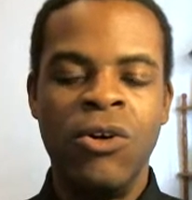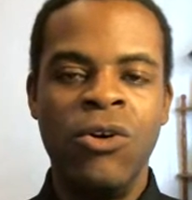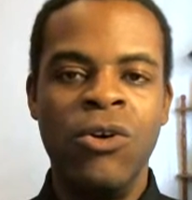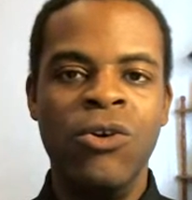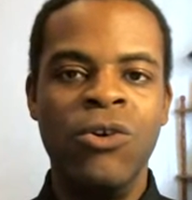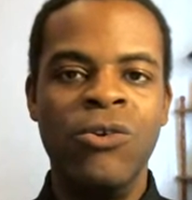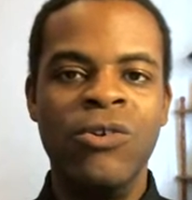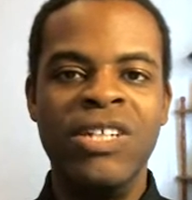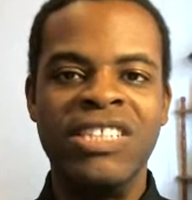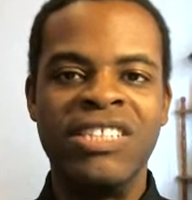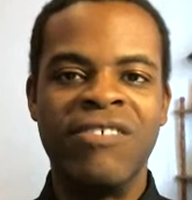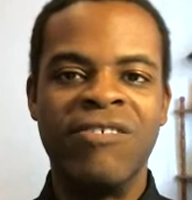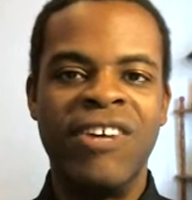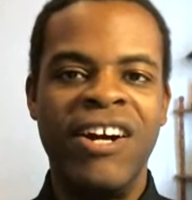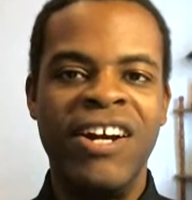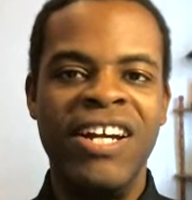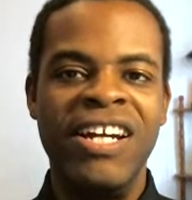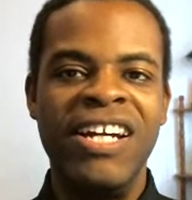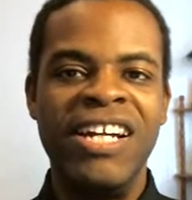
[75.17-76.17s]
who is a
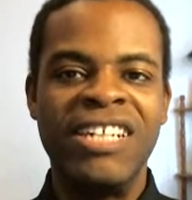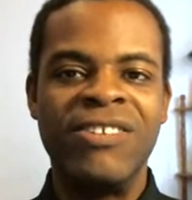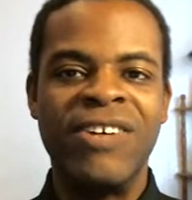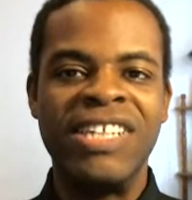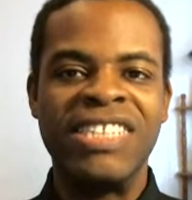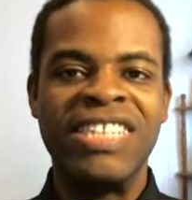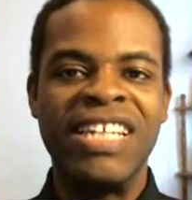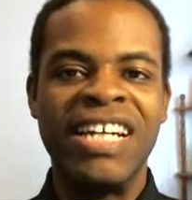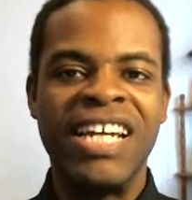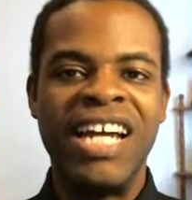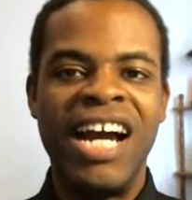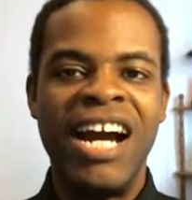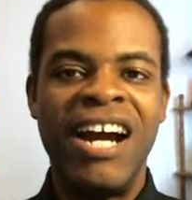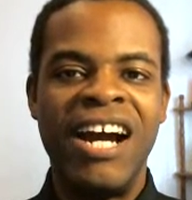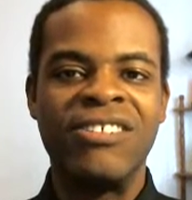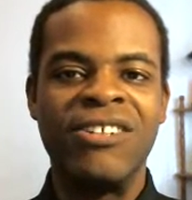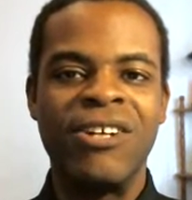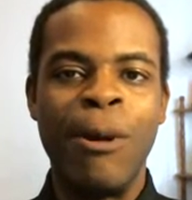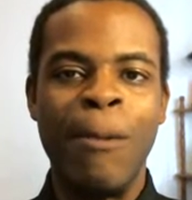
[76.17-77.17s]
very interesting
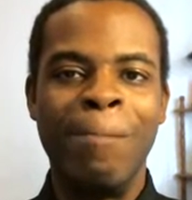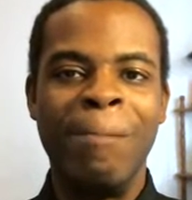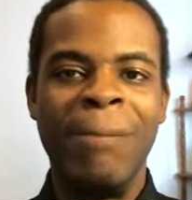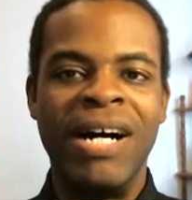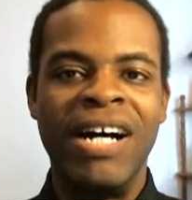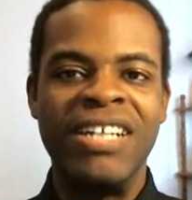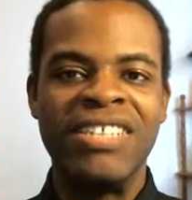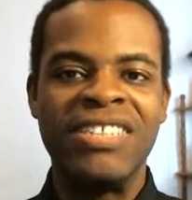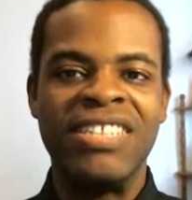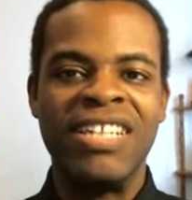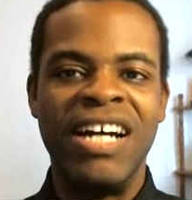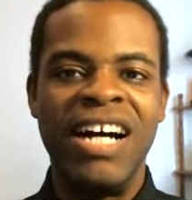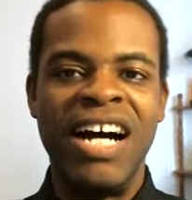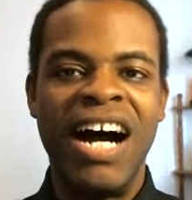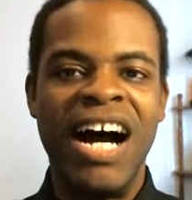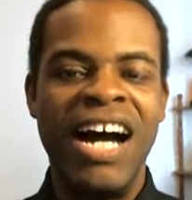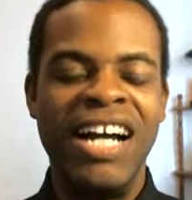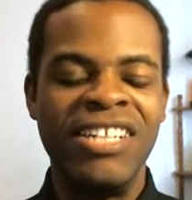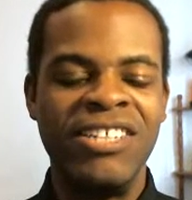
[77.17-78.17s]
character, but
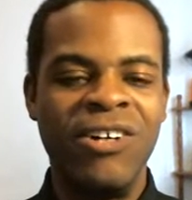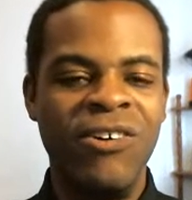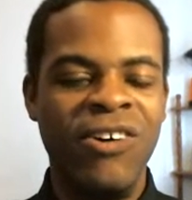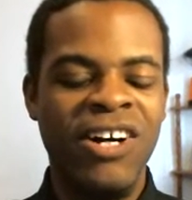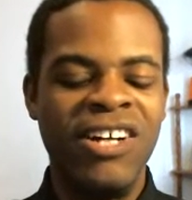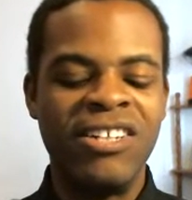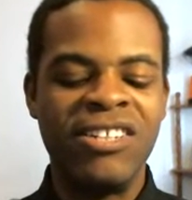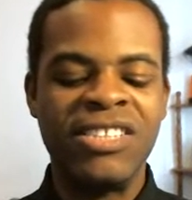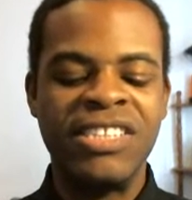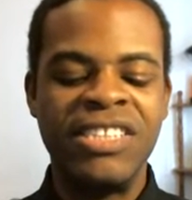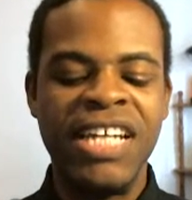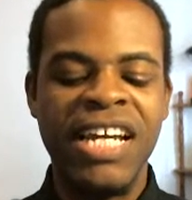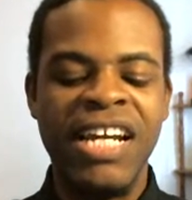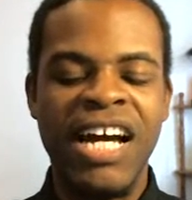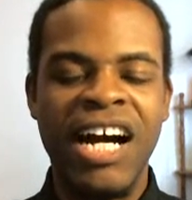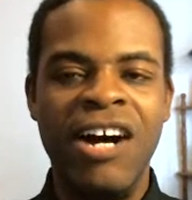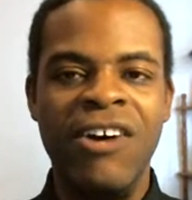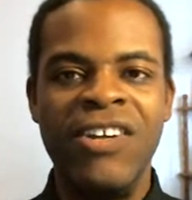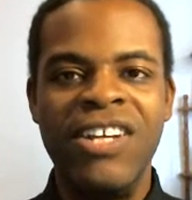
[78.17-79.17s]
I don't
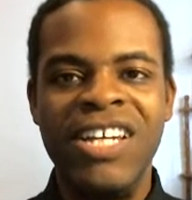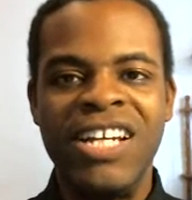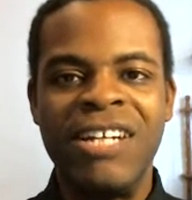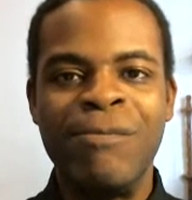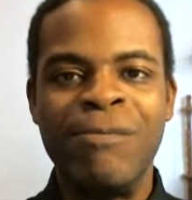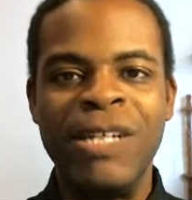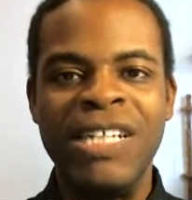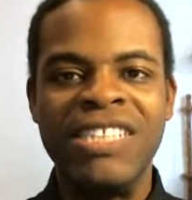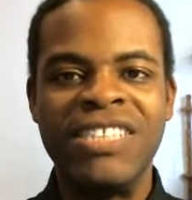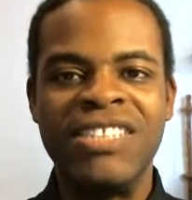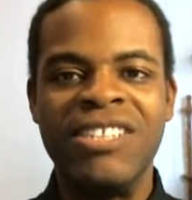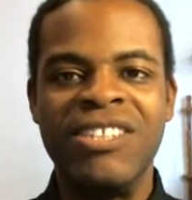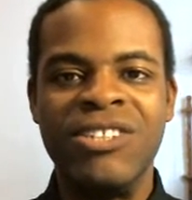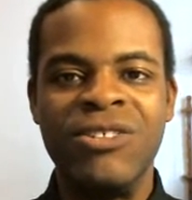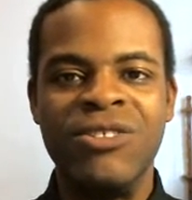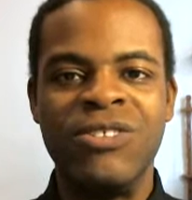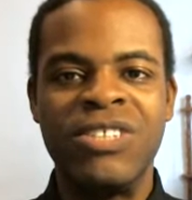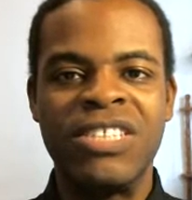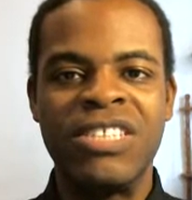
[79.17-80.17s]
understand how he could be
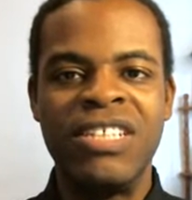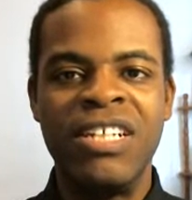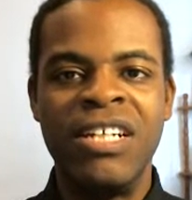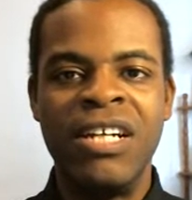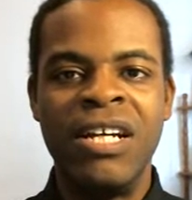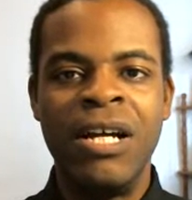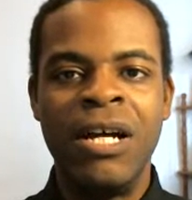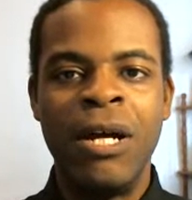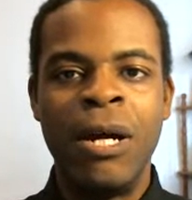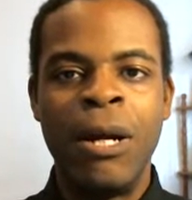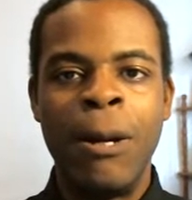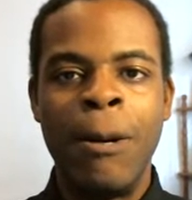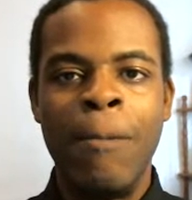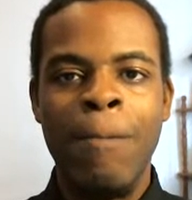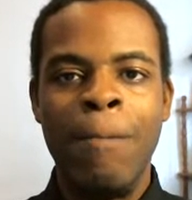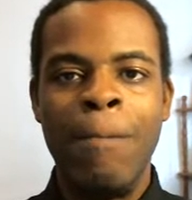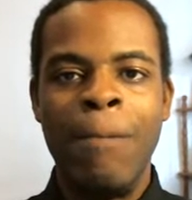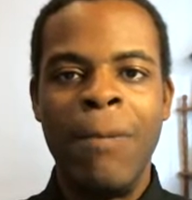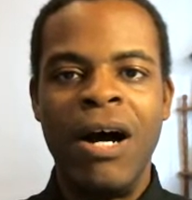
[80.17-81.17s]
seduced
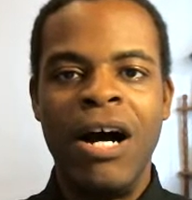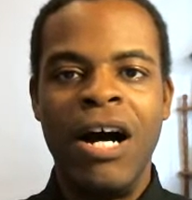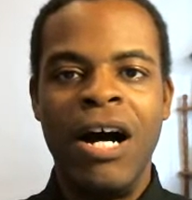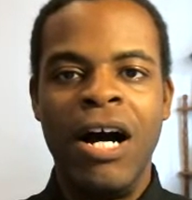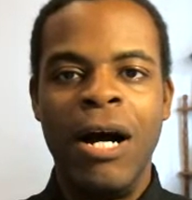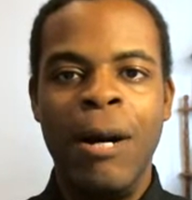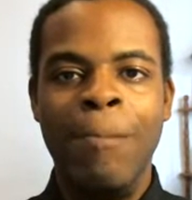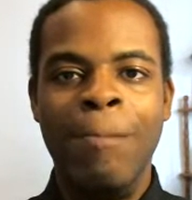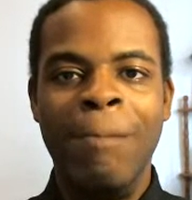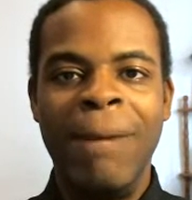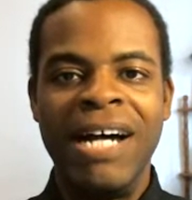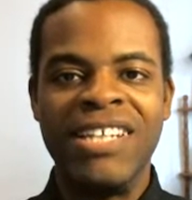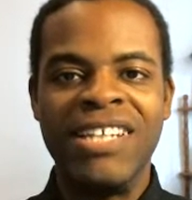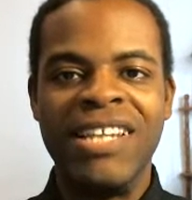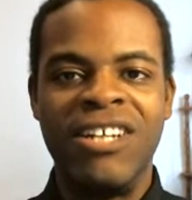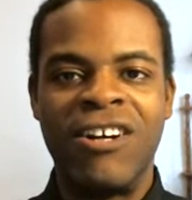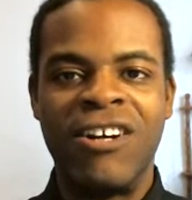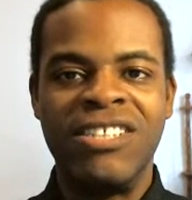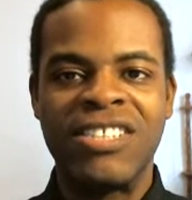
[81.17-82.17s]
by the
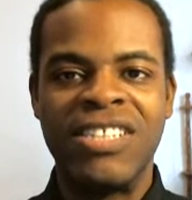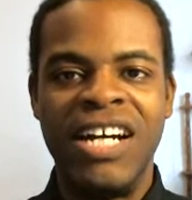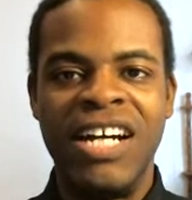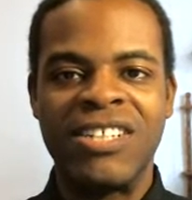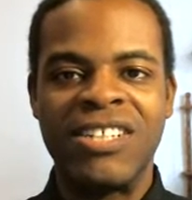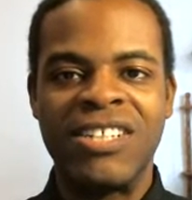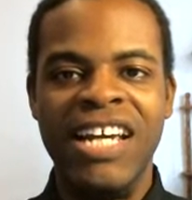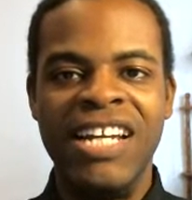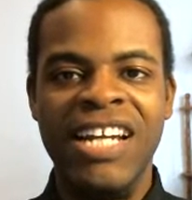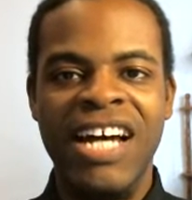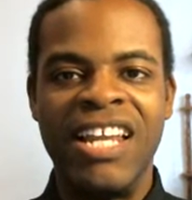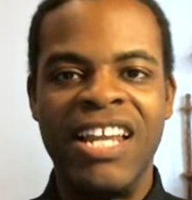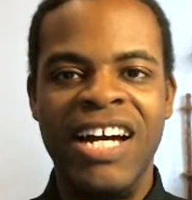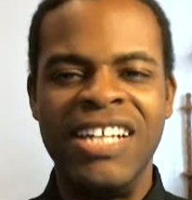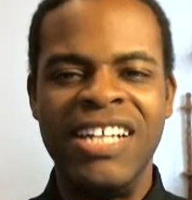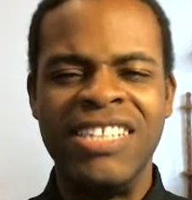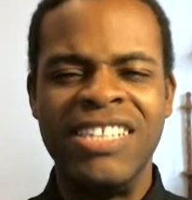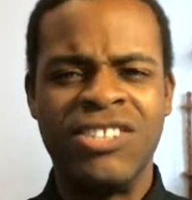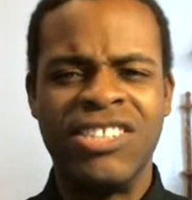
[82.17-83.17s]
dark side and
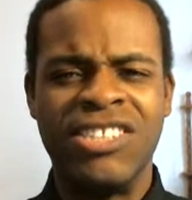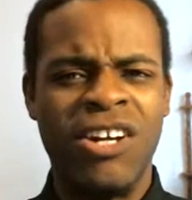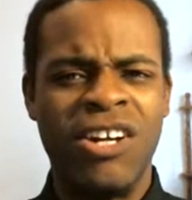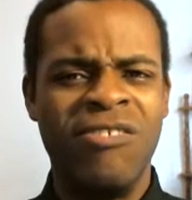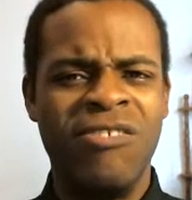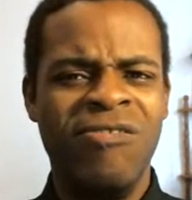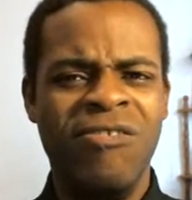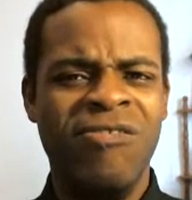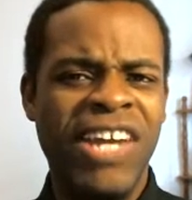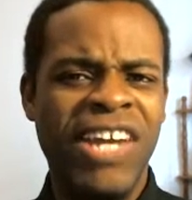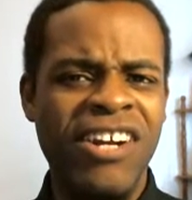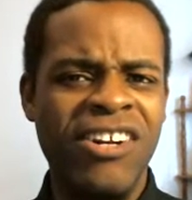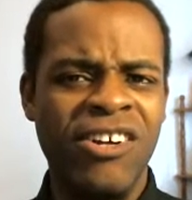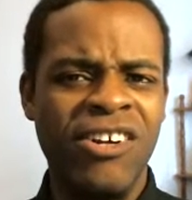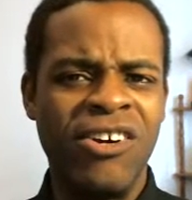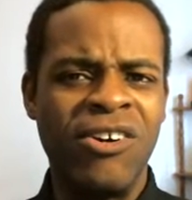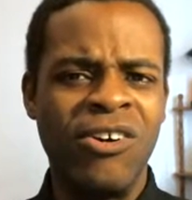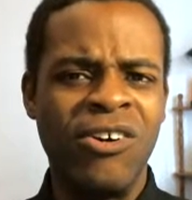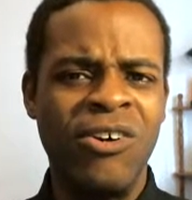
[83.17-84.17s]
idolize Darth
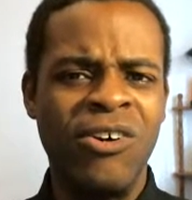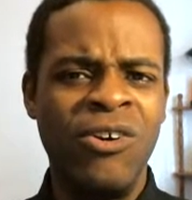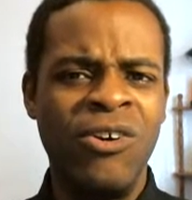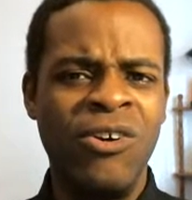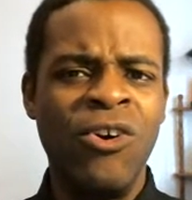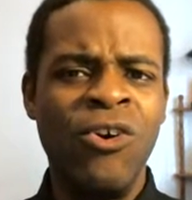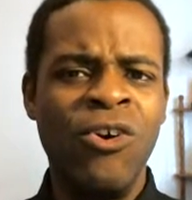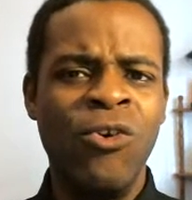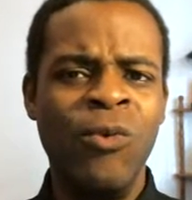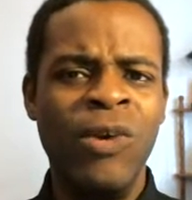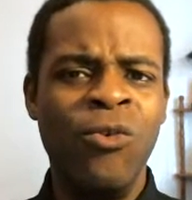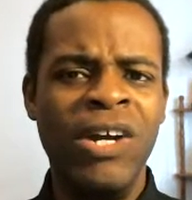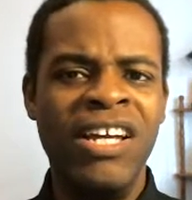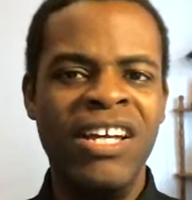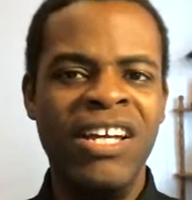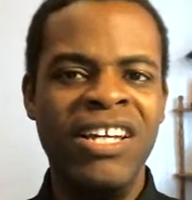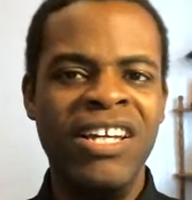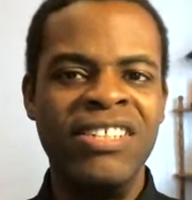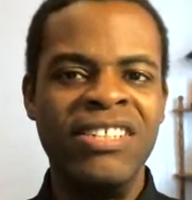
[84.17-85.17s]
Vader
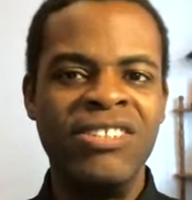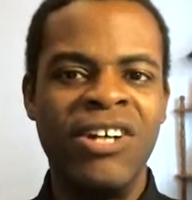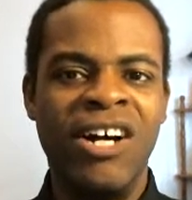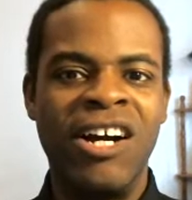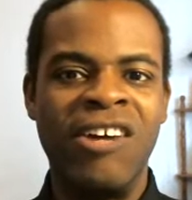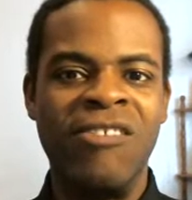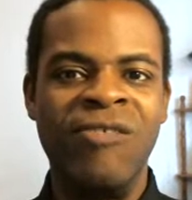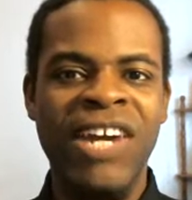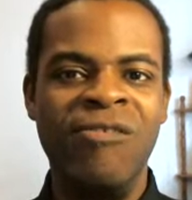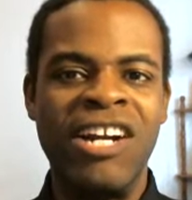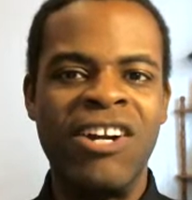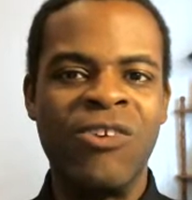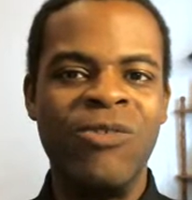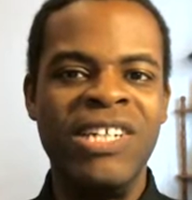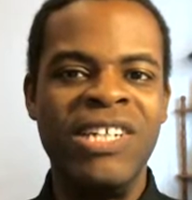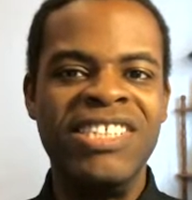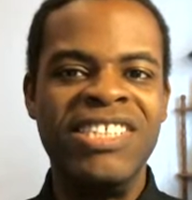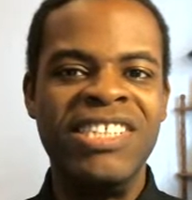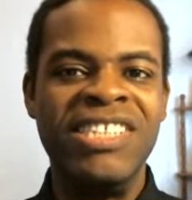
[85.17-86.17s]
when Darth Vader
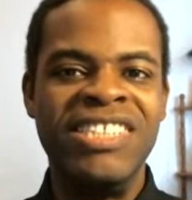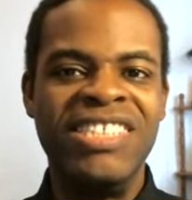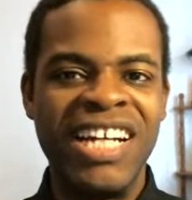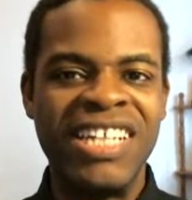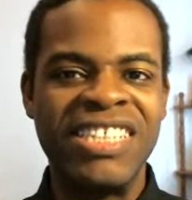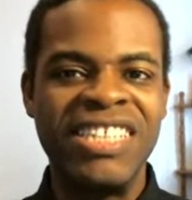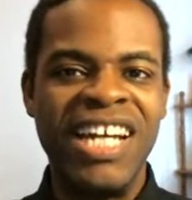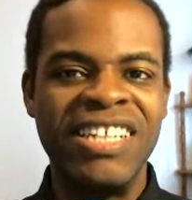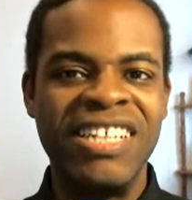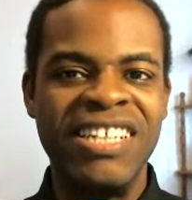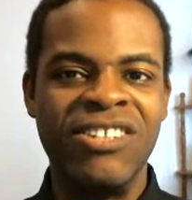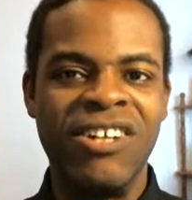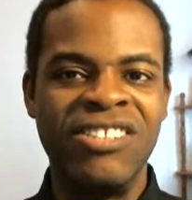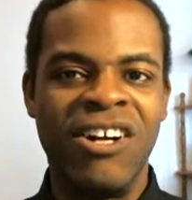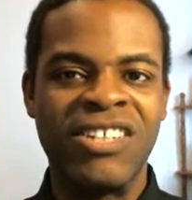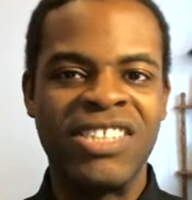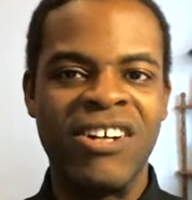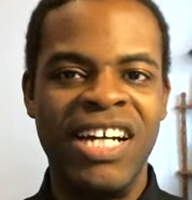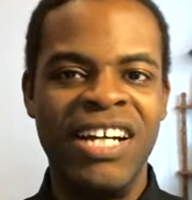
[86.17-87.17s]
rejected the
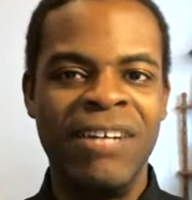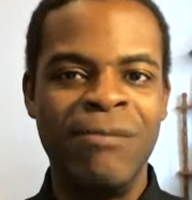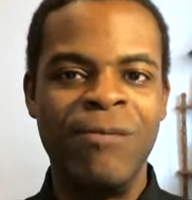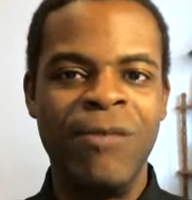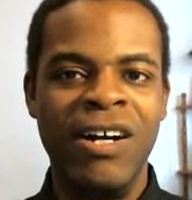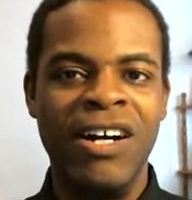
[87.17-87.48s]
dark side